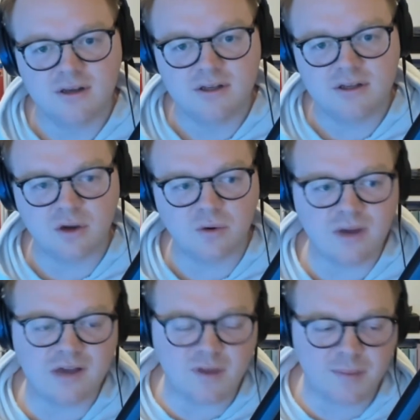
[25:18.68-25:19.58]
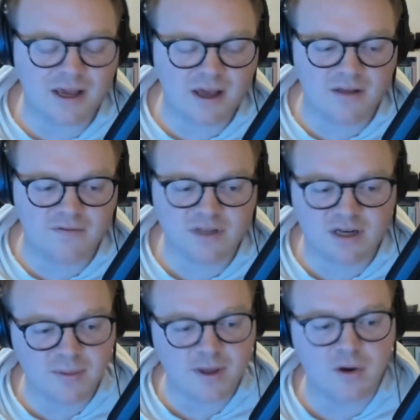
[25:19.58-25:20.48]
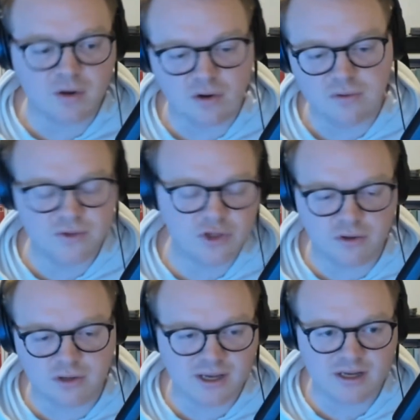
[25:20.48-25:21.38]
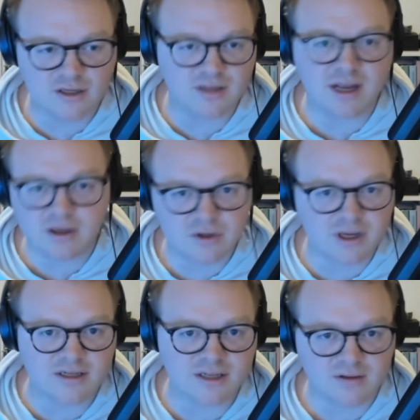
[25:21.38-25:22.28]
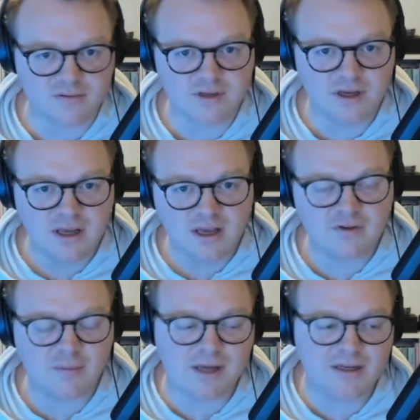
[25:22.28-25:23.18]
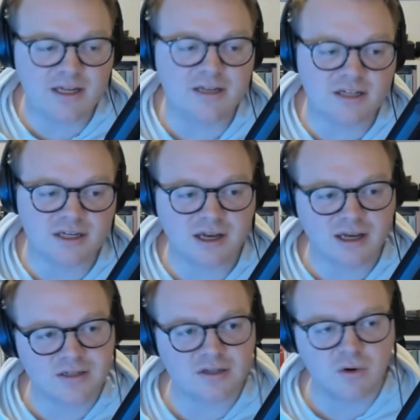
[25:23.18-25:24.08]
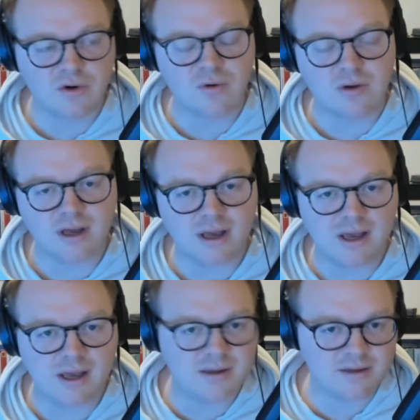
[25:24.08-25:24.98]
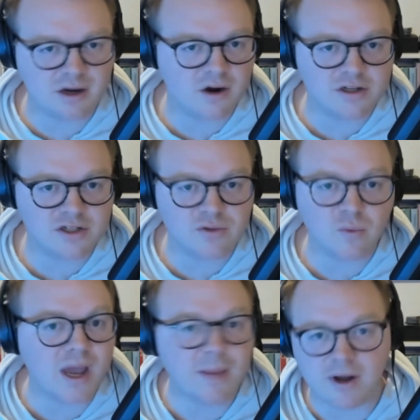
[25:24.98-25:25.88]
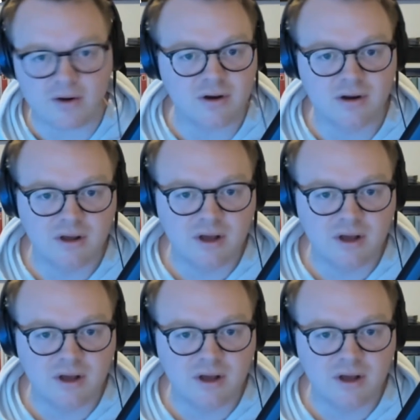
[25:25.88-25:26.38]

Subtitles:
So if I play Elves and they play Oko, sure, like it's not that good against Elves. If I play D&T against Oko, the card is just way better.